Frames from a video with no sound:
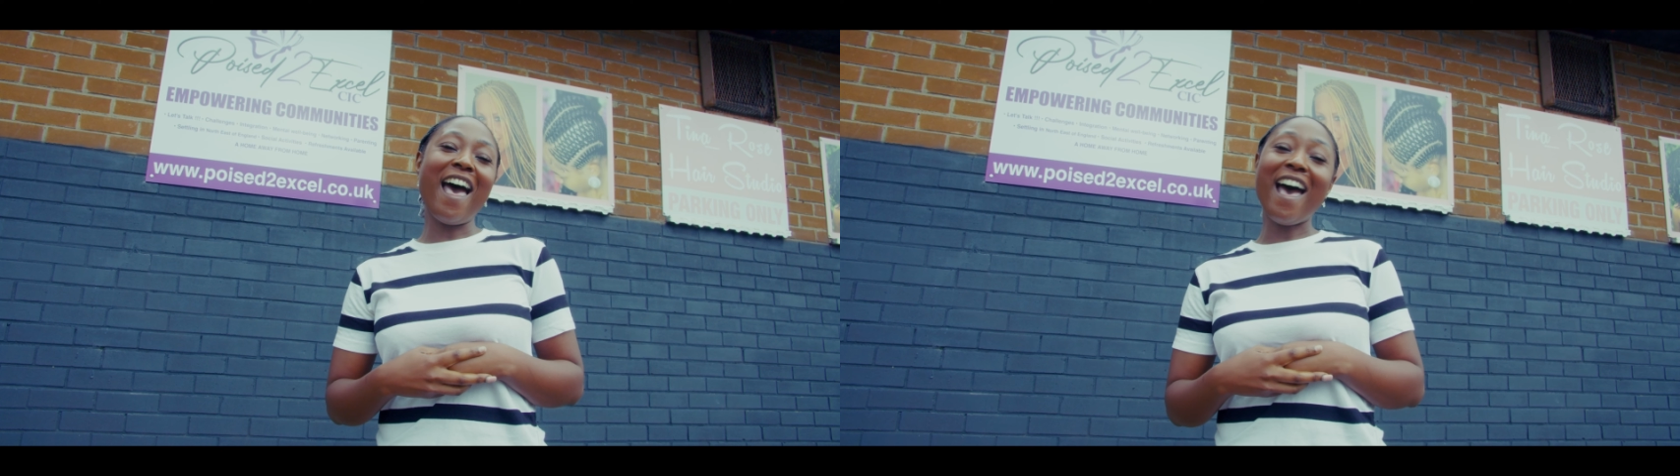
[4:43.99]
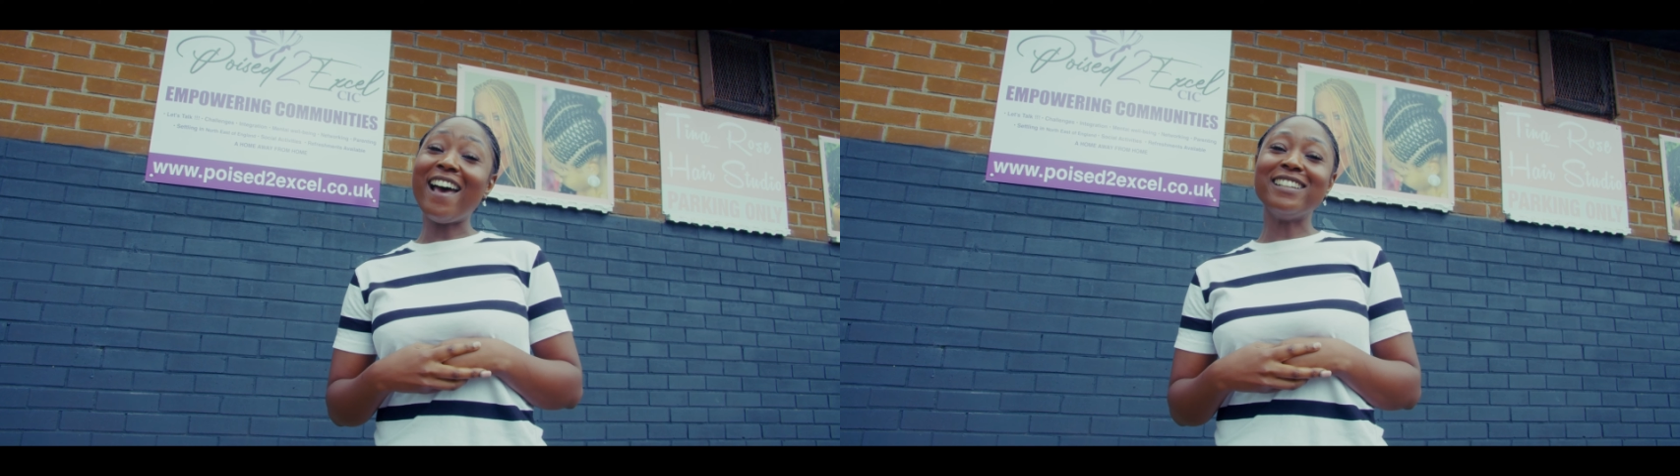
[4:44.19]

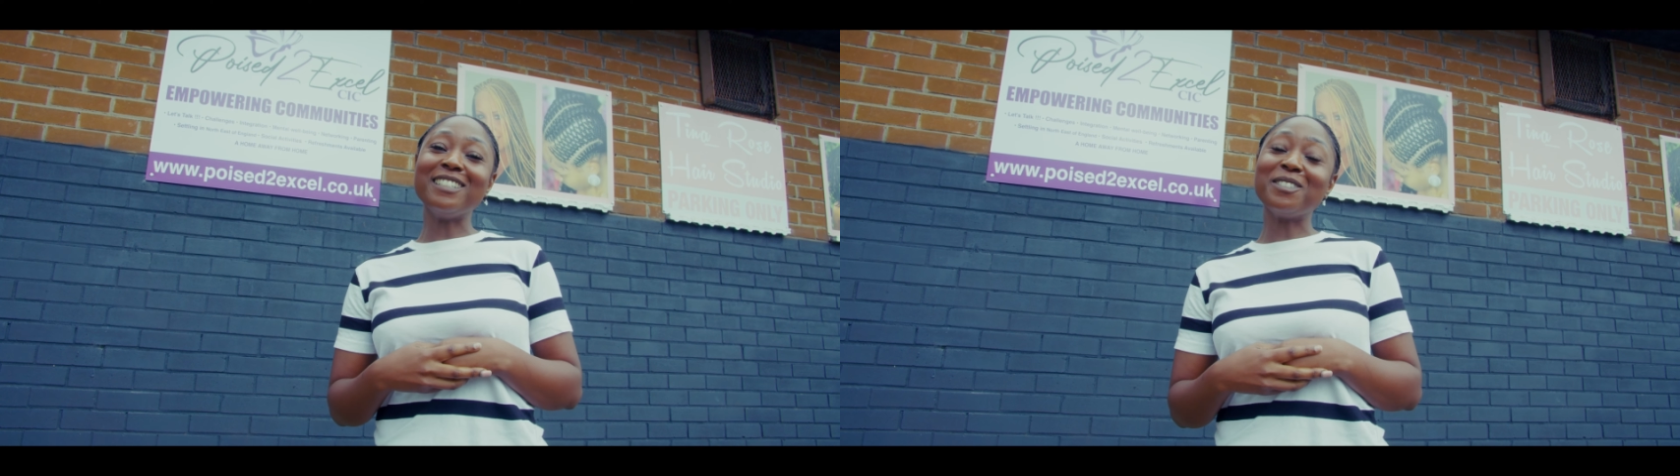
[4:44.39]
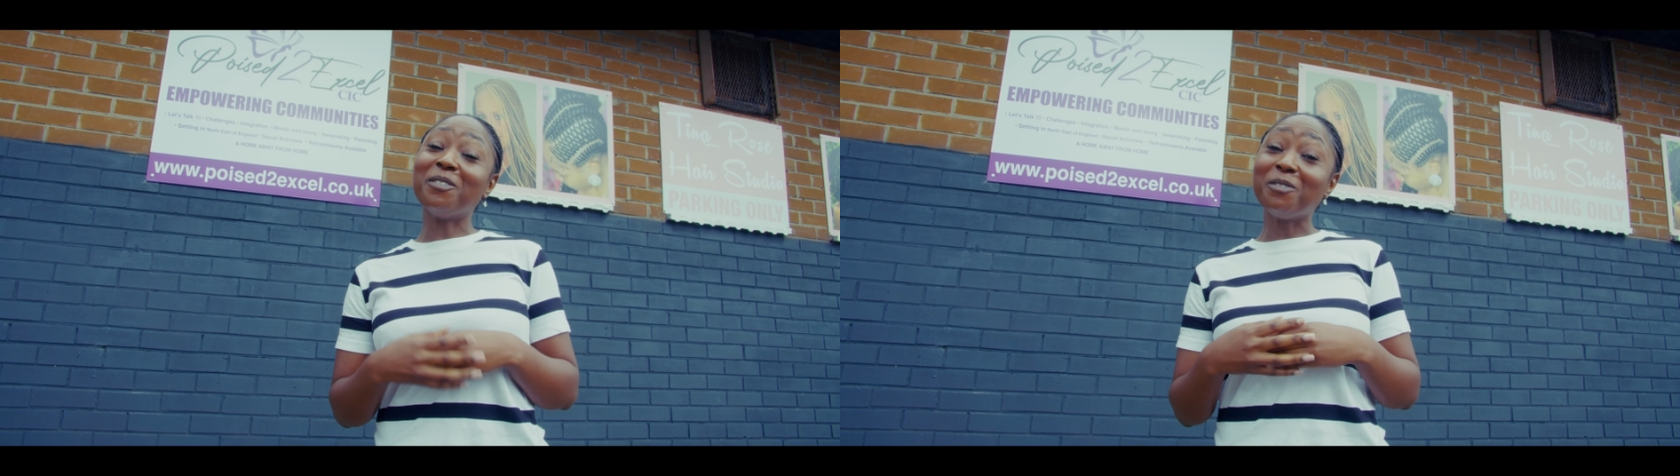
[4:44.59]

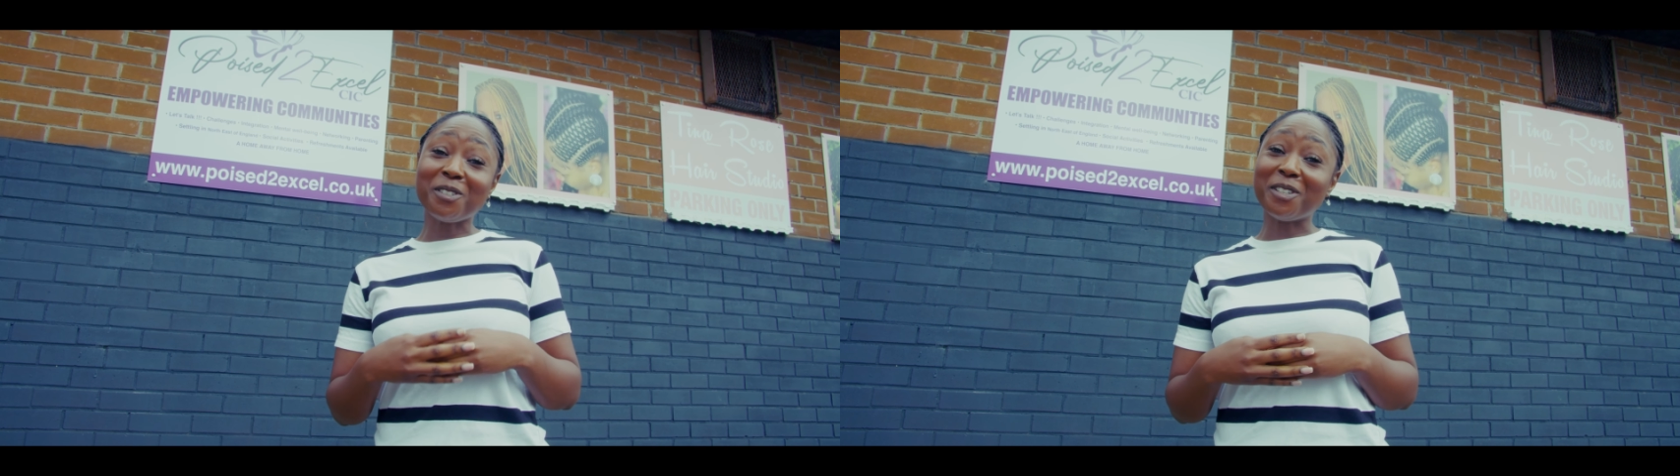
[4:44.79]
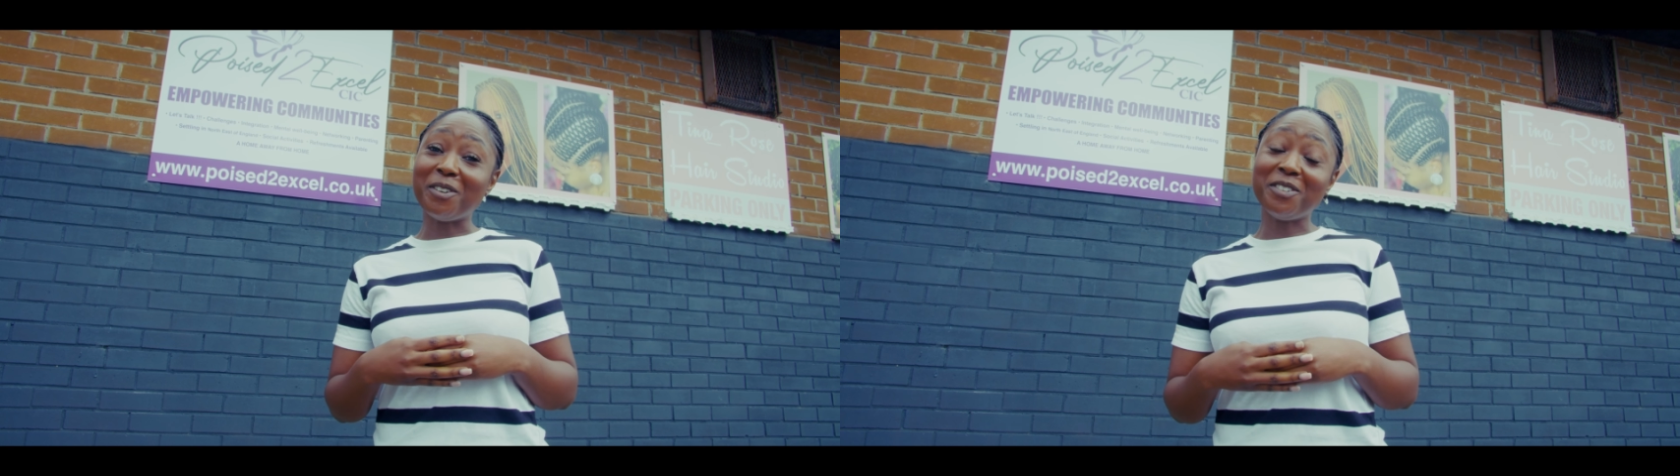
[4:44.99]
and
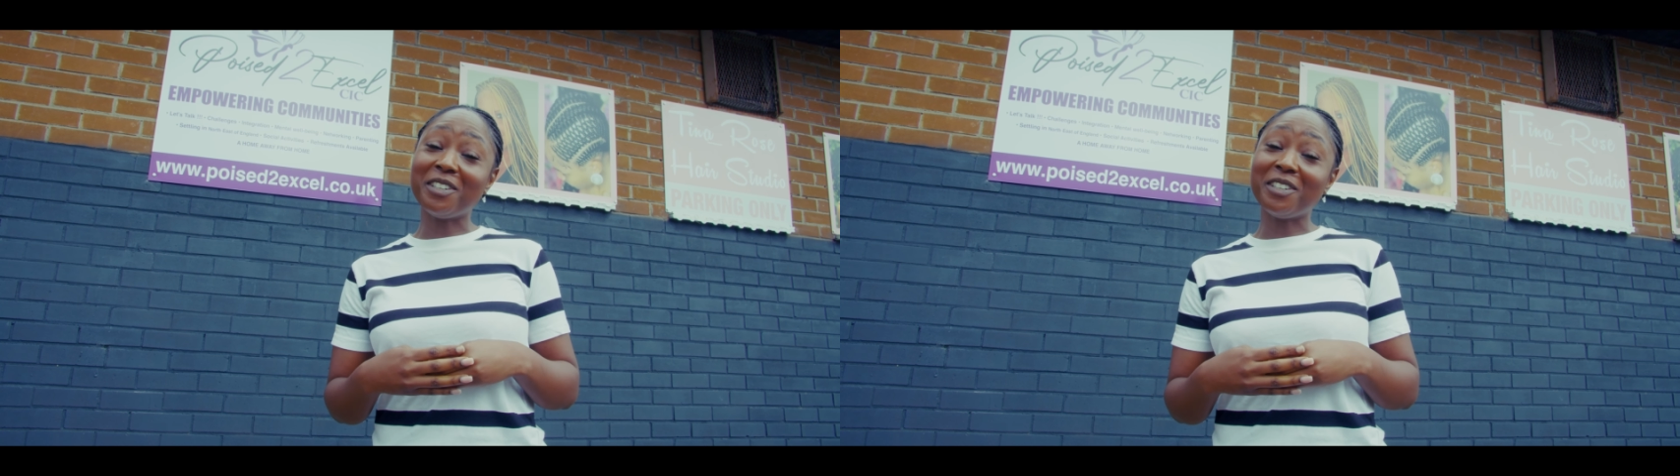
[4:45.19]
also you